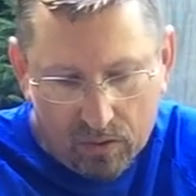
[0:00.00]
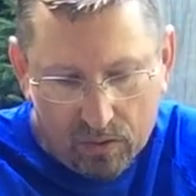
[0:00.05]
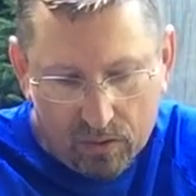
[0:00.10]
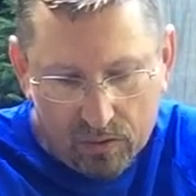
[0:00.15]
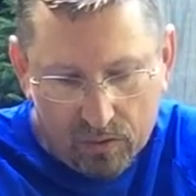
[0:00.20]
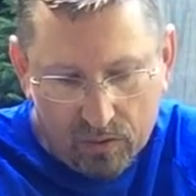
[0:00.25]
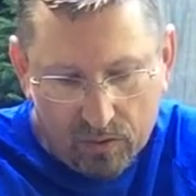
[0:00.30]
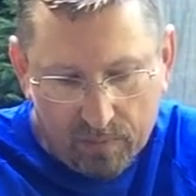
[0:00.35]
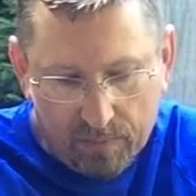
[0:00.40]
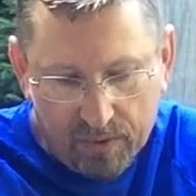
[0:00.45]

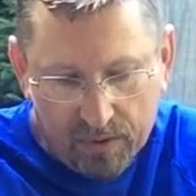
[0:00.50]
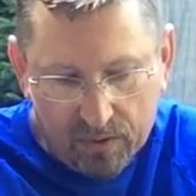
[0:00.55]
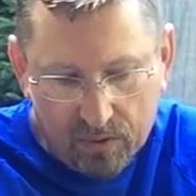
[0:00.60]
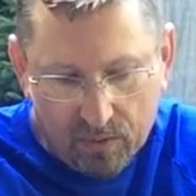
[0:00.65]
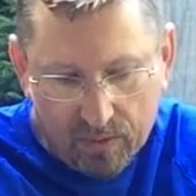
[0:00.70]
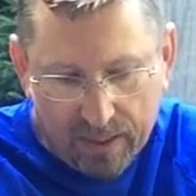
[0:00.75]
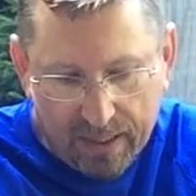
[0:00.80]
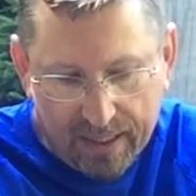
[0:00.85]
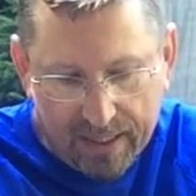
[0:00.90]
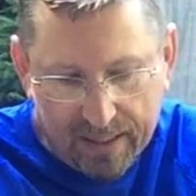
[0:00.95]
So I'm just
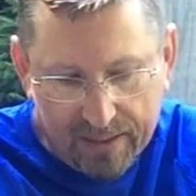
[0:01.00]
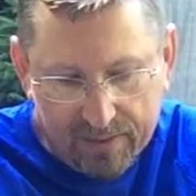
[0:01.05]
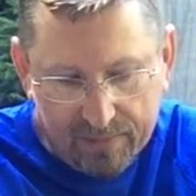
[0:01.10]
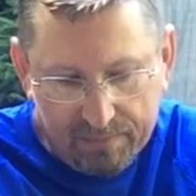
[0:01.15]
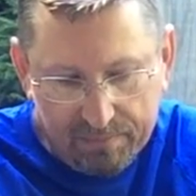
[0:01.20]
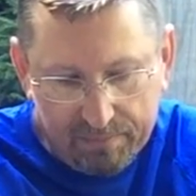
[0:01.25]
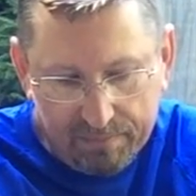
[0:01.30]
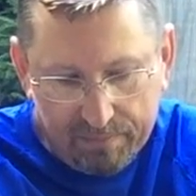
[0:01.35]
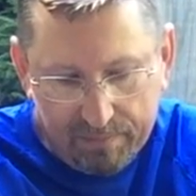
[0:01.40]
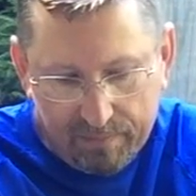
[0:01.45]
going to
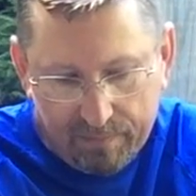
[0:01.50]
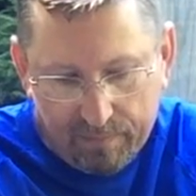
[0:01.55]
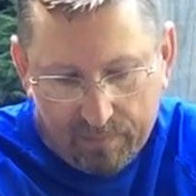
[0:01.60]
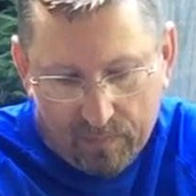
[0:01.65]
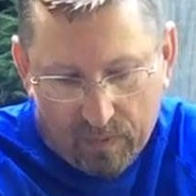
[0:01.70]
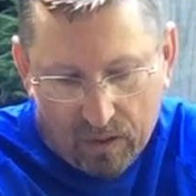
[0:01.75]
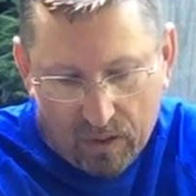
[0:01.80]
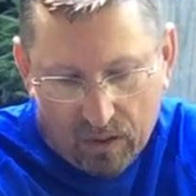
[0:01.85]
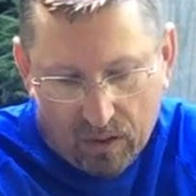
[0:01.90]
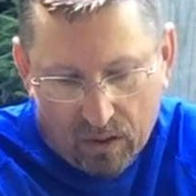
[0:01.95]

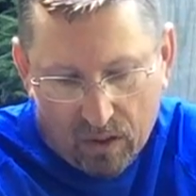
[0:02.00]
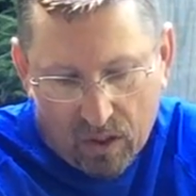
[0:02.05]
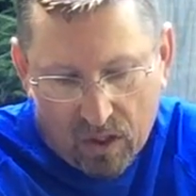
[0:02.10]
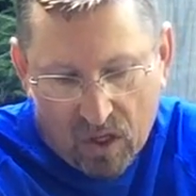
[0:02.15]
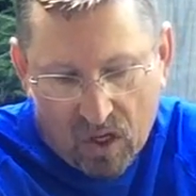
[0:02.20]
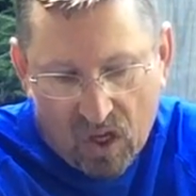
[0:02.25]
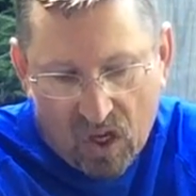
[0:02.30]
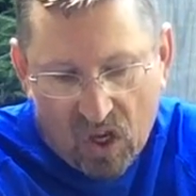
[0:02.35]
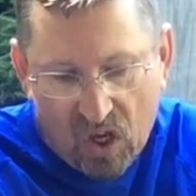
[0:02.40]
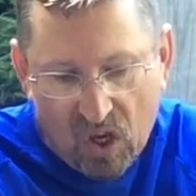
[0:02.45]

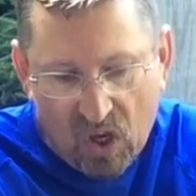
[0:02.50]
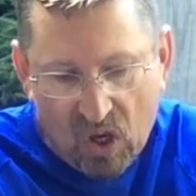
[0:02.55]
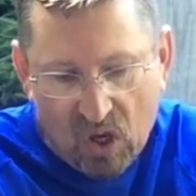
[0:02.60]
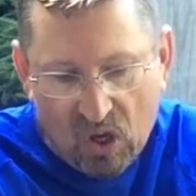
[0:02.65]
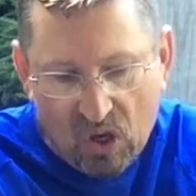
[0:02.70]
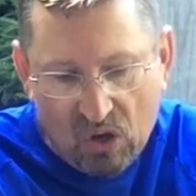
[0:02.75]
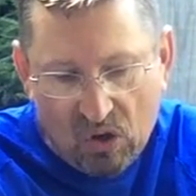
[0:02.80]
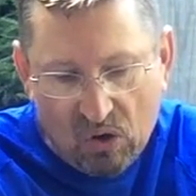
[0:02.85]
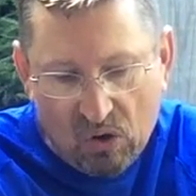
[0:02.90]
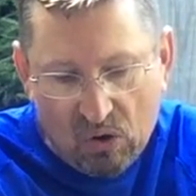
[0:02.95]

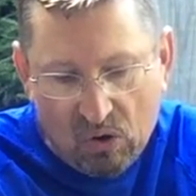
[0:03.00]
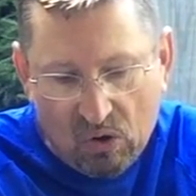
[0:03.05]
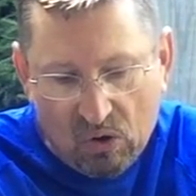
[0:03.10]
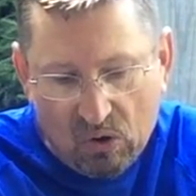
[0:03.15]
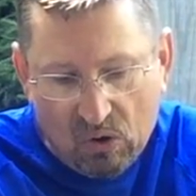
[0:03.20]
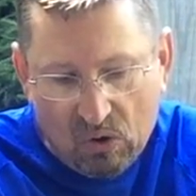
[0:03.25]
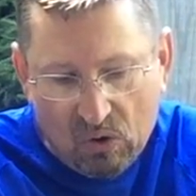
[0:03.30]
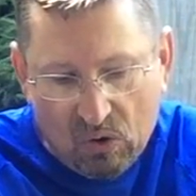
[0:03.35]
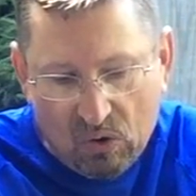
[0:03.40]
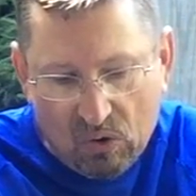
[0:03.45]

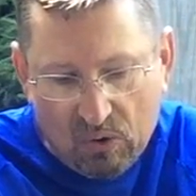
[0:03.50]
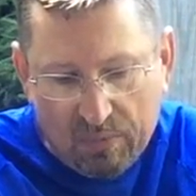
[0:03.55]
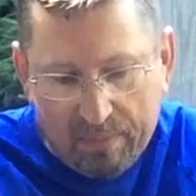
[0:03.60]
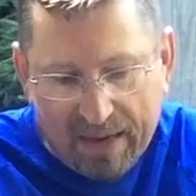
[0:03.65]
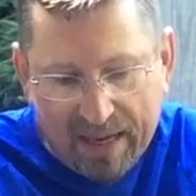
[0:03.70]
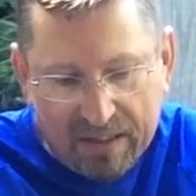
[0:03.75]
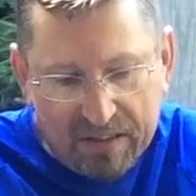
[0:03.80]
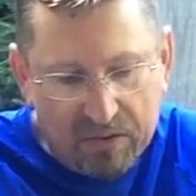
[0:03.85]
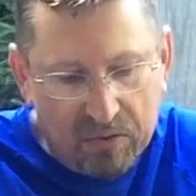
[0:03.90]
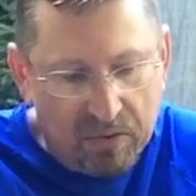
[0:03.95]
add
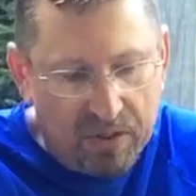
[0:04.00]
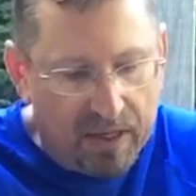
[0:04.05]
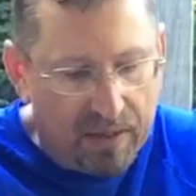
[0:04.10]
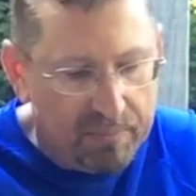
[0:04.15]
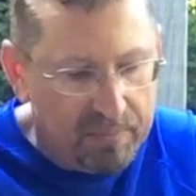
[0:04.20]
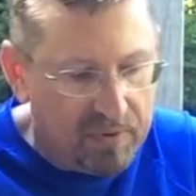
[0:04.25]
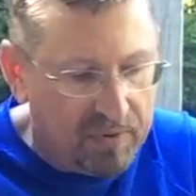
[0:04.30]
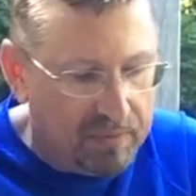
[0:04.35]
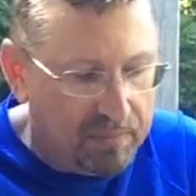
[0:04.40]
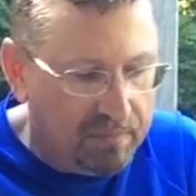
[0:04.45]
about 2
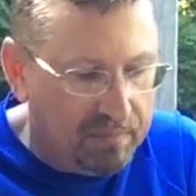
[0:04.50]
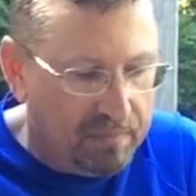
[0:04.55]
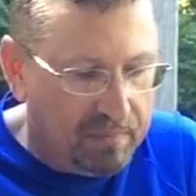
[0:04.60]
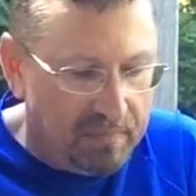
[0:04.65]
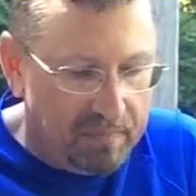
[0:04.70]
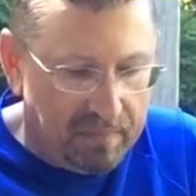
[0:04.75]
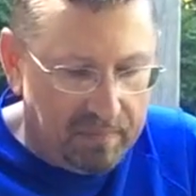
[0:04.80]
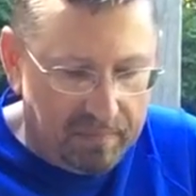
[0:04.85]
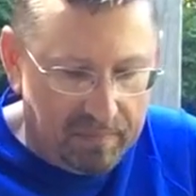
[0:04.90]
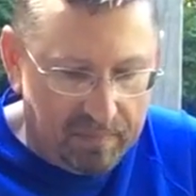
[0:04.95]
cups. I
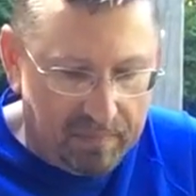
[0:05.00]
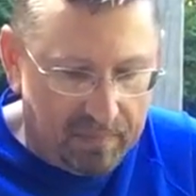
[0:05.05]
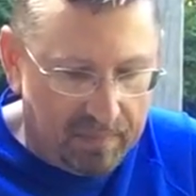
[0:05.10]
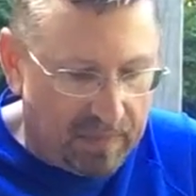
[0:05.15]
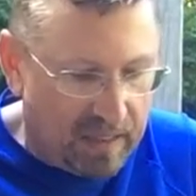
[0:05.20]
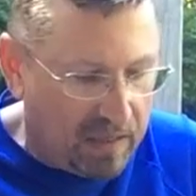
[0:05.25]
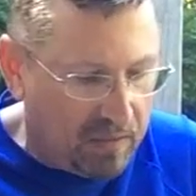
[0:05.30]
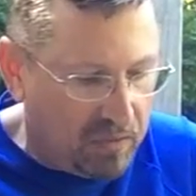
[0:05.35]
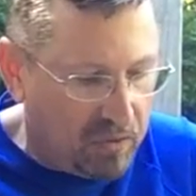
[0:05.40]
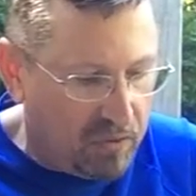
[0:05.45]

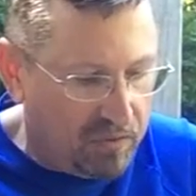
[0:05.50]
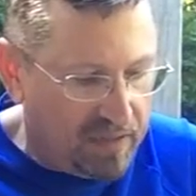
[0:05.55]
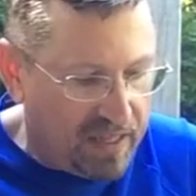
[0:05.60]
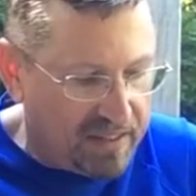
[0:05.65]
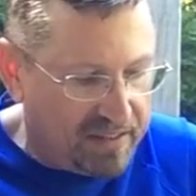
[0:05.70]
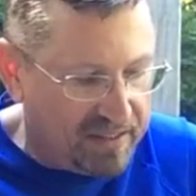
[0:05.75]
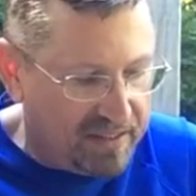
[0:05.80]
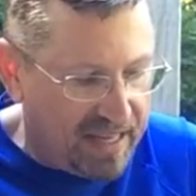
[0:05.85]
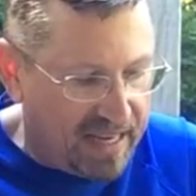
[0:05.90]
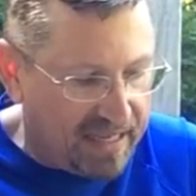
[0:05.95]
don't know if
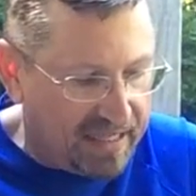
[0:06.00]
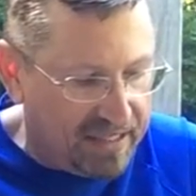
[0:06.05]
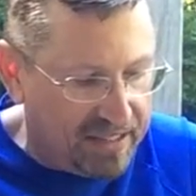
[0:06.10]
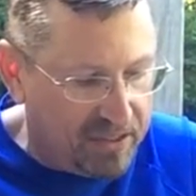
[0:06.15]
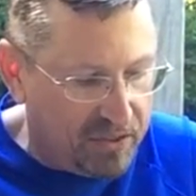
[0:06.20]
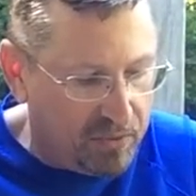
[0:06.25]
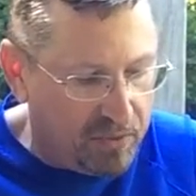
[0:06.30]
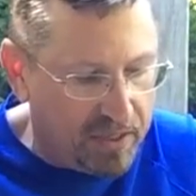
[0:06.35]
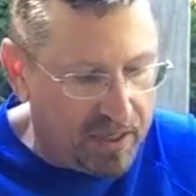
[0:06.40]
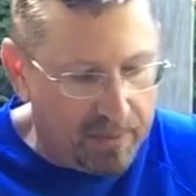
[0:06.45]
that's exactly
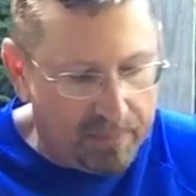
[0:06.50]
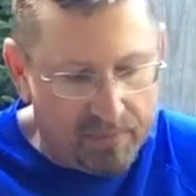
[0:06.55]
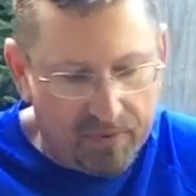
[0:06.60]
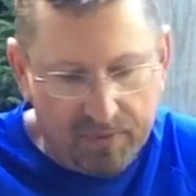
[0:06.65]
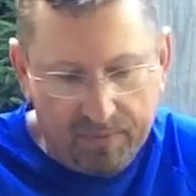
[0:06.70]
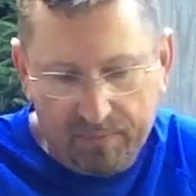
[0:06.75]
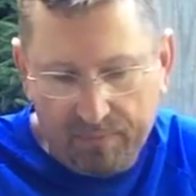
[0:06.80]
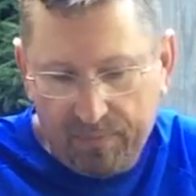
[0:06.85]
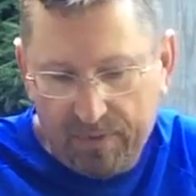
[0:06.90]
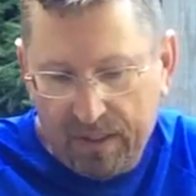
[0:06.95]
2 cups
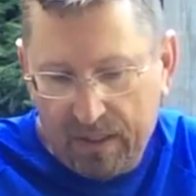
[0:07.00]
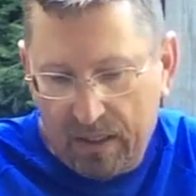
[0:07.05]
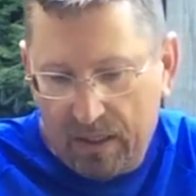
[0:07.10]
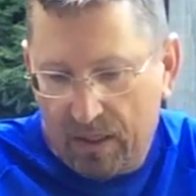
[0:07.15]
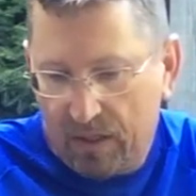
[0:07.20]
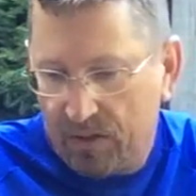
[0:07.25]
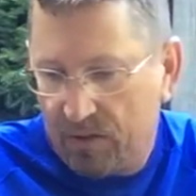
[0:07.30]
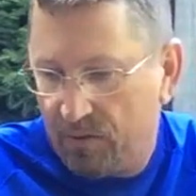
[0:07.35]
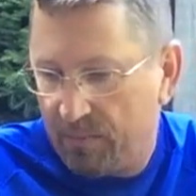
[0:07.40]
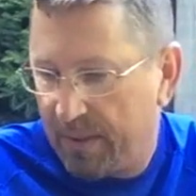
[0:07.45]

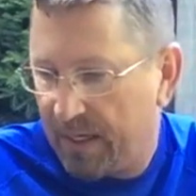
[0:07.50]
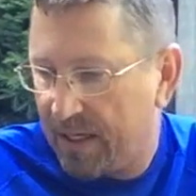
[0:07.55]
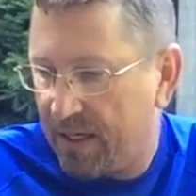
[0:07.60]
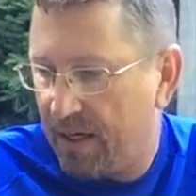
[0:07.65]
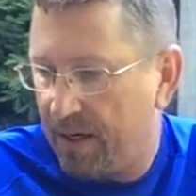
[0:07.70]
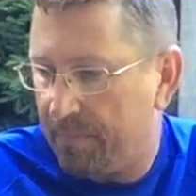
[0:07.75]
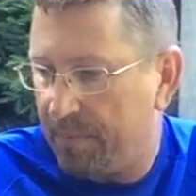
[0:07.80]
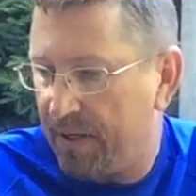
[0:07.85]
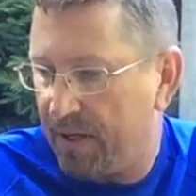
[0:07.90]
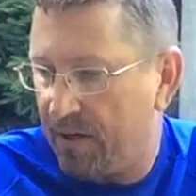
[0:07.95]
to my
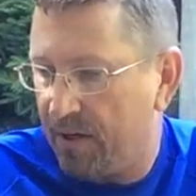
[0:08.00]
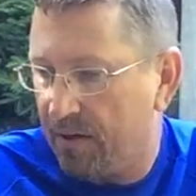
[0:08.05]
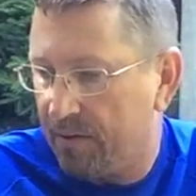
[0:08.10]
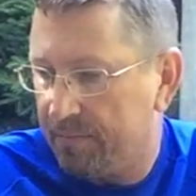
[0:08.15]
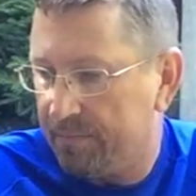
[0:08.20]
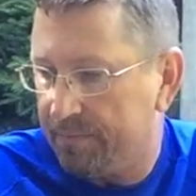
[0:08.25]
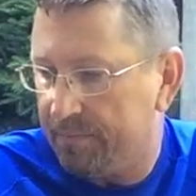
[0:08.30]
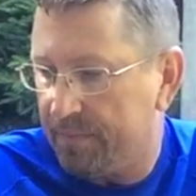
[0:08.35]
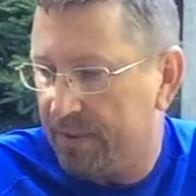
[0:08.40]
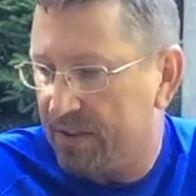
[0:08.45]
cup here.
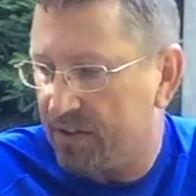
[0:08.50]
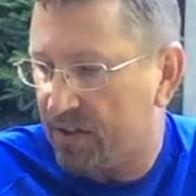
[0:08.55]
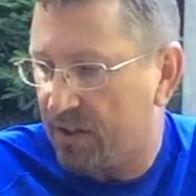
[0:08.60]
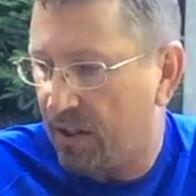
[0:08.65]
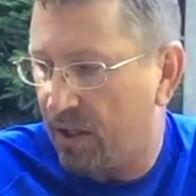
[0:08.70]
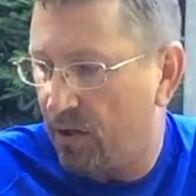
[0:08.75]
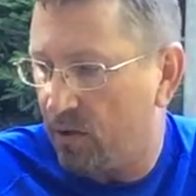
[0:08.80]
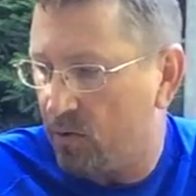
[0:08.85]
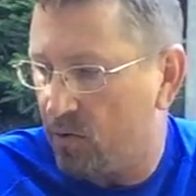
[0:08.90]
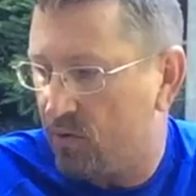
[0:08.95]
It's
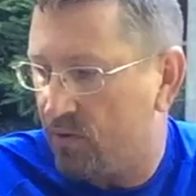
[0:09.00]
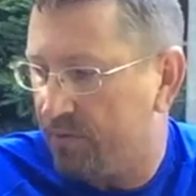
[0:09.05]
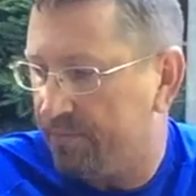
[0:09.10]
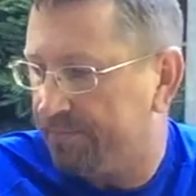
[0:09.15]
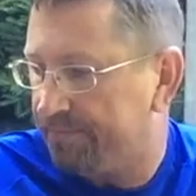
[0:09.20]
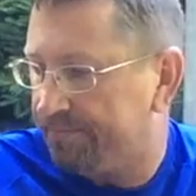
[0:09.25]
close.